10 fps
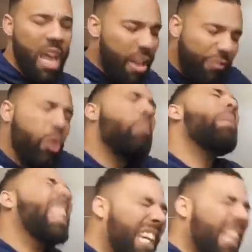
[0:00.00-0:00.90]
If you
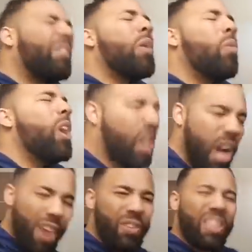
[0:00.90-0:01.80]
believe that we're
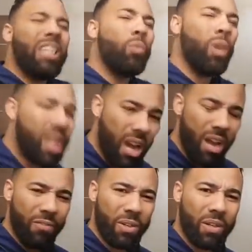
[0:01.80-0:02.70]
covered, then we're
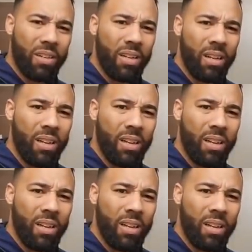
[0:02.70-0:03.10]
covered.